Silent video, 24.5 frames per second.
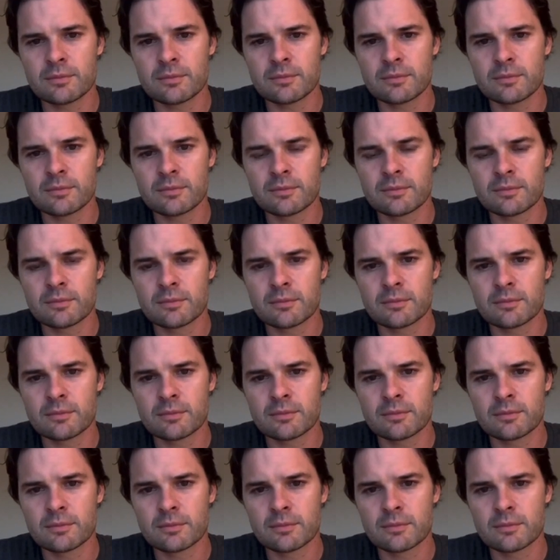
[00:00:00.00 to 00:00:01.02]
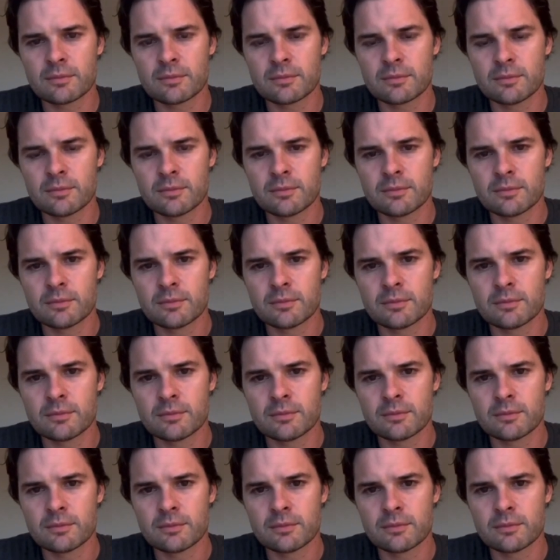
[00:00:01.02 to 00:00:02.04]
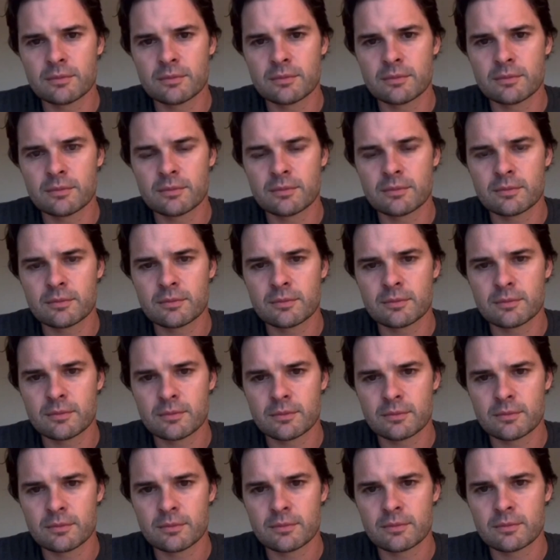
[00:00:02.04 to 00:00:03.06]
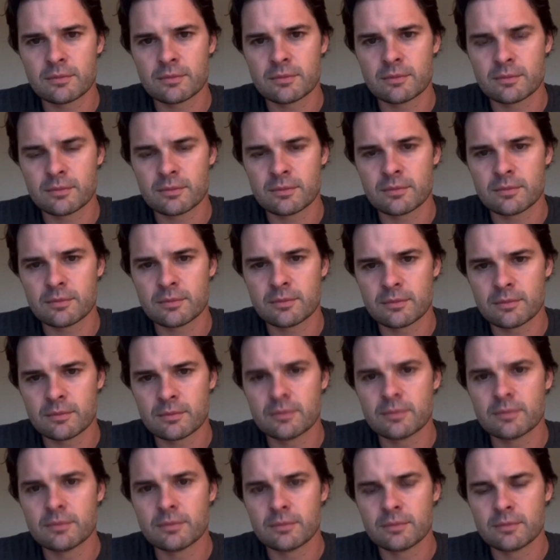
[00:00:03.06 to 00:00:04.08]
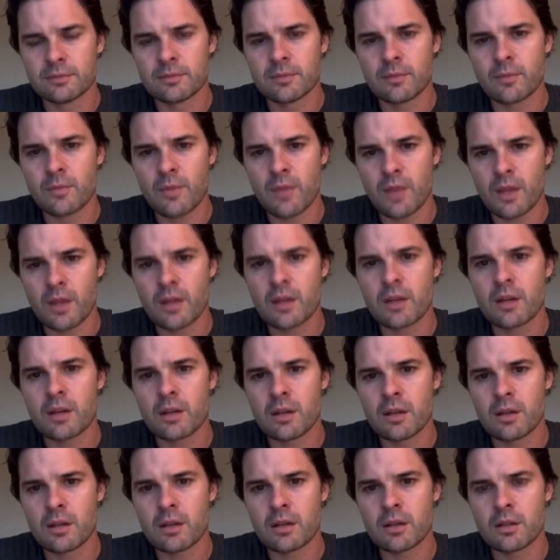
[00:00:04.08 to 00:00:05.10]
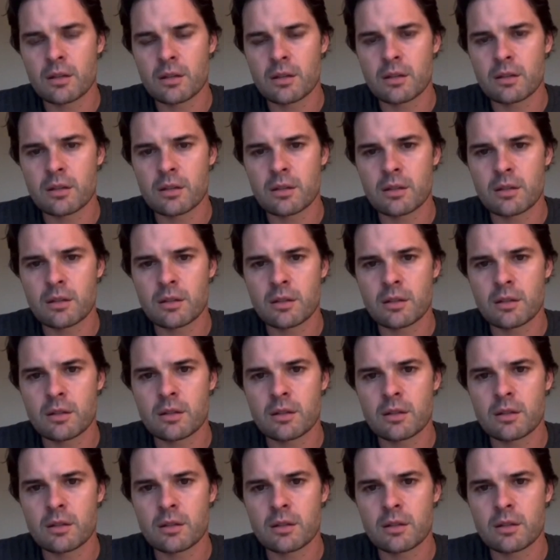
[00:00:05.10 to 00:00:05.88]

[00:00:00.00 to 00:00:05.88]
(not speaking)